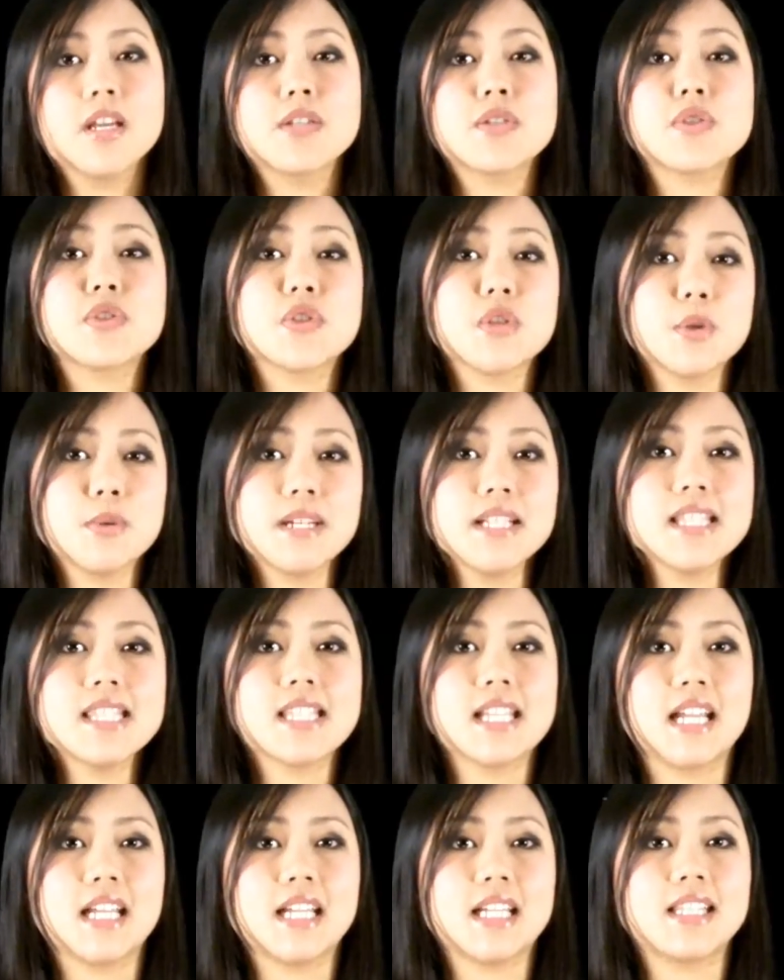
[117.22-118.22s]
Suen
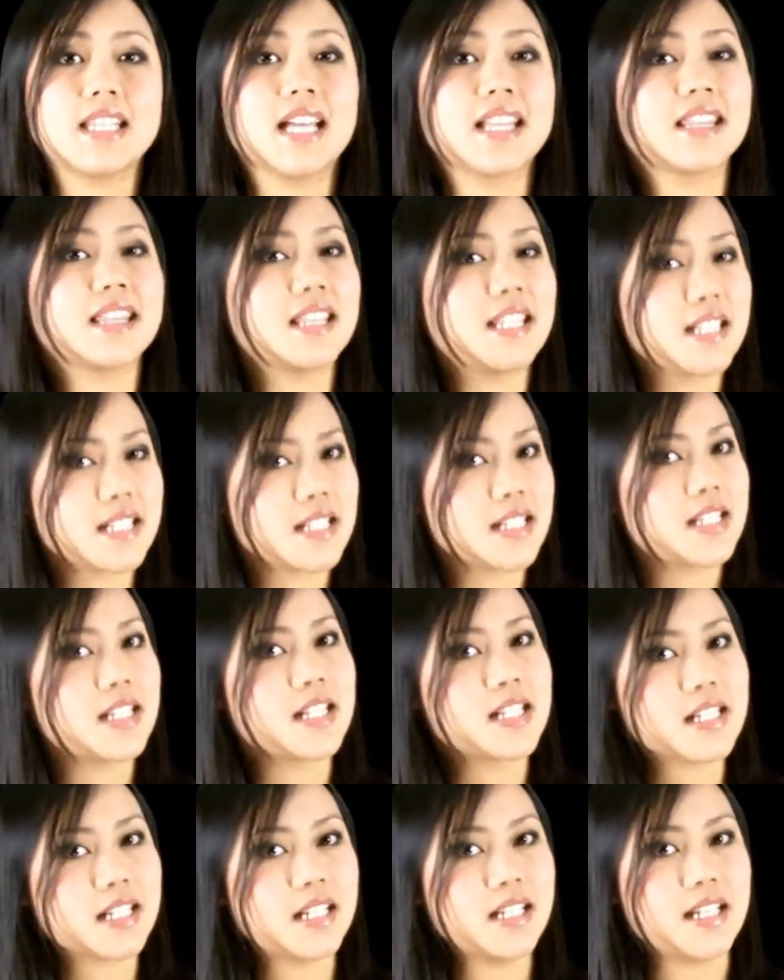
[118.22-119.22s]
stated that this
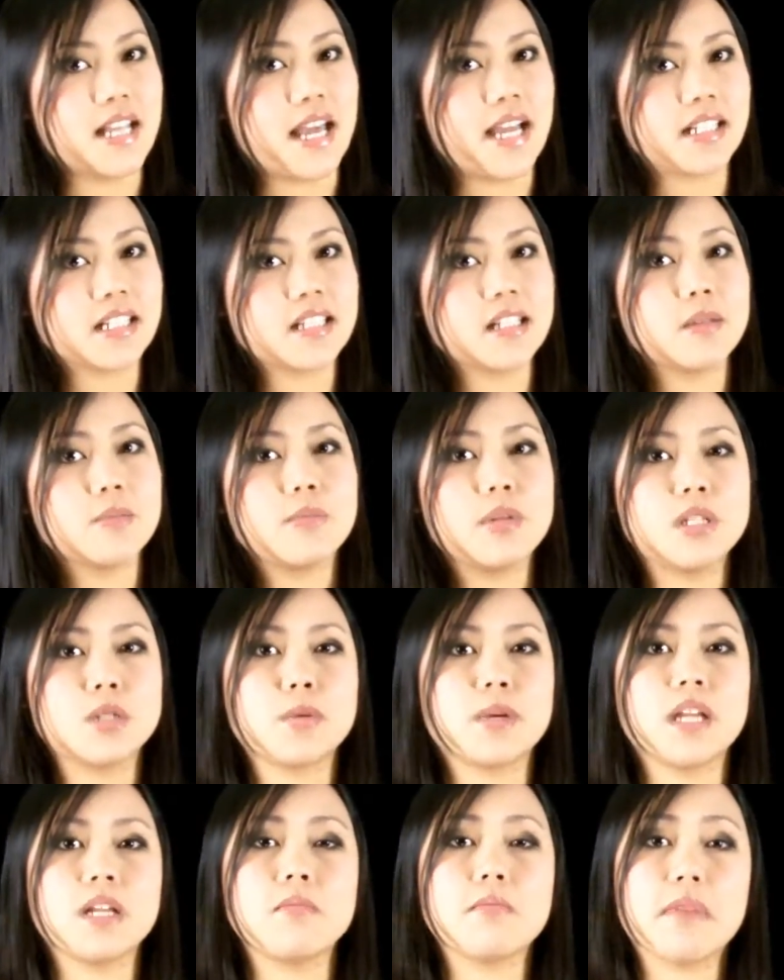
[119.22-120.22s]
disconnect
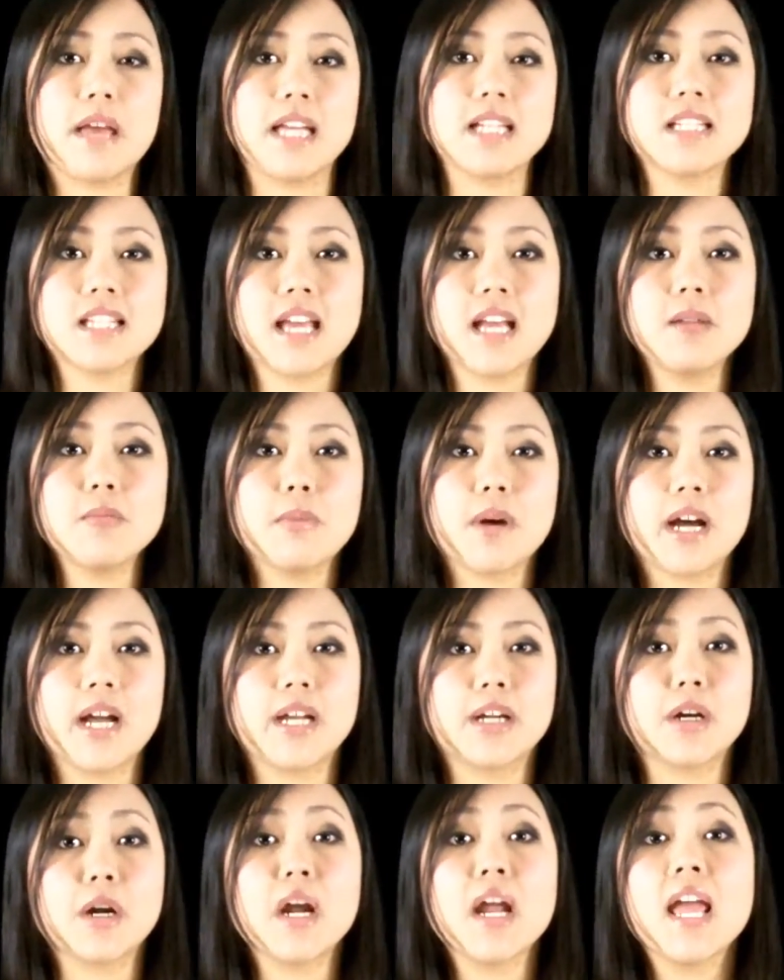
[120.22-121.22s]
between medtech
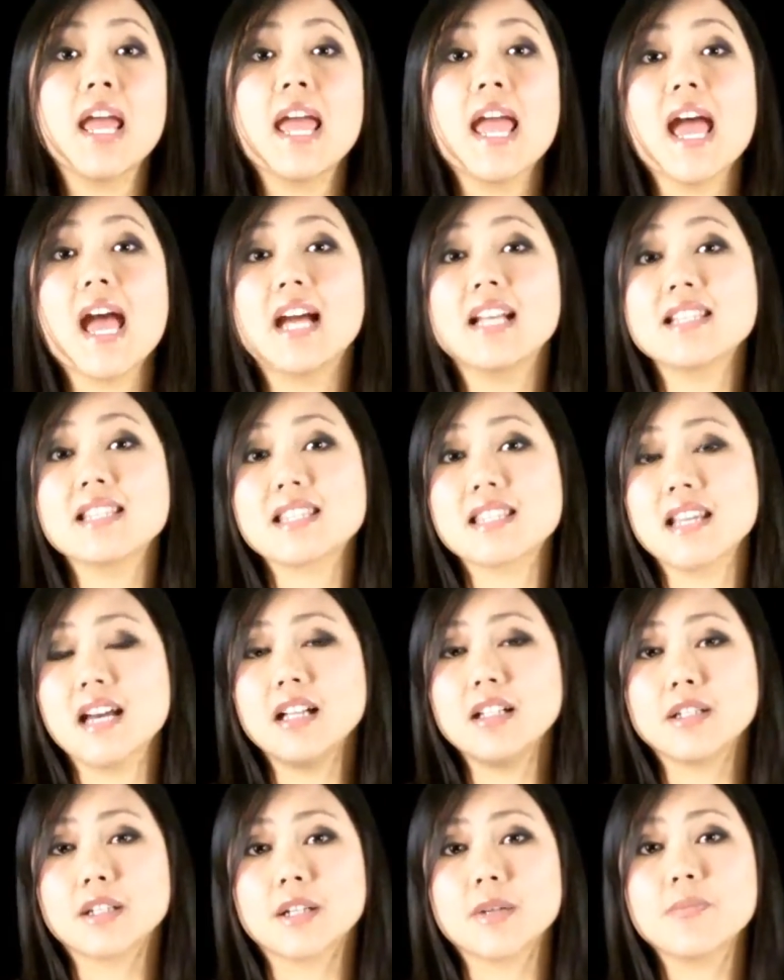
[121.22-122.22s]
buyer and
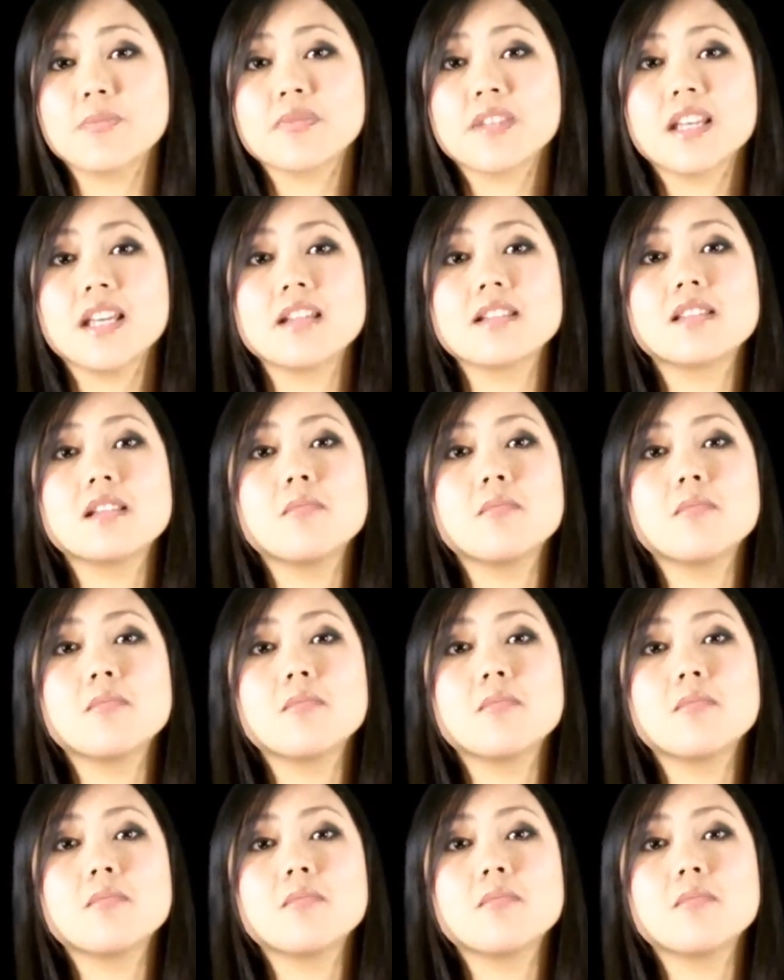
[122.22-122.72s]
seller is